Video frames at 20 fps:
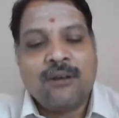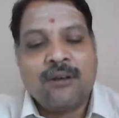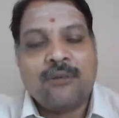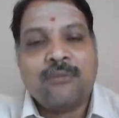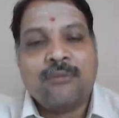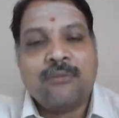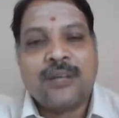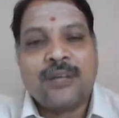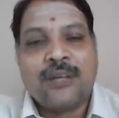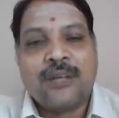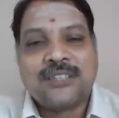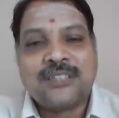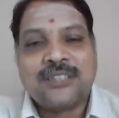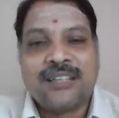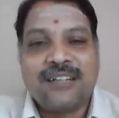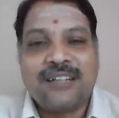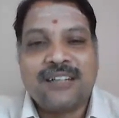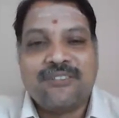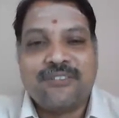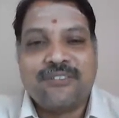Based on
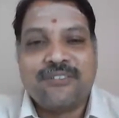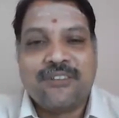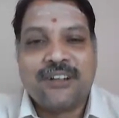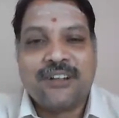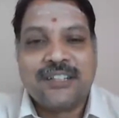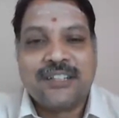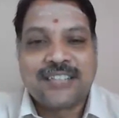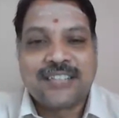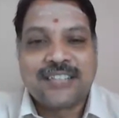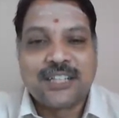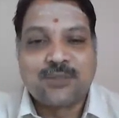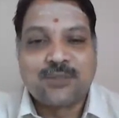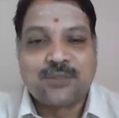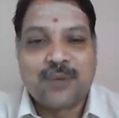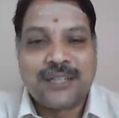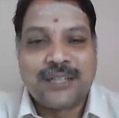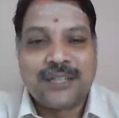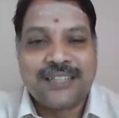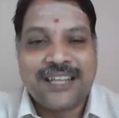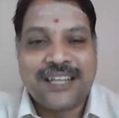that, we will discuss
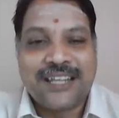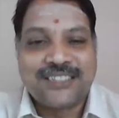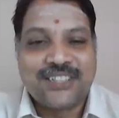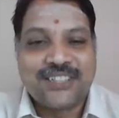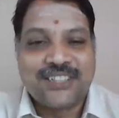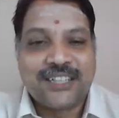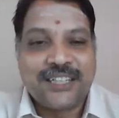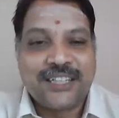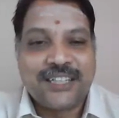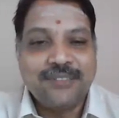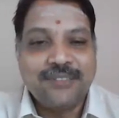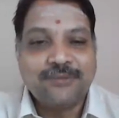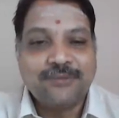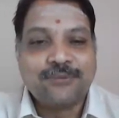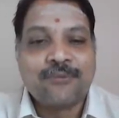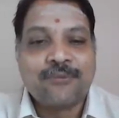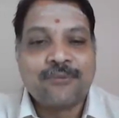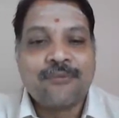one case study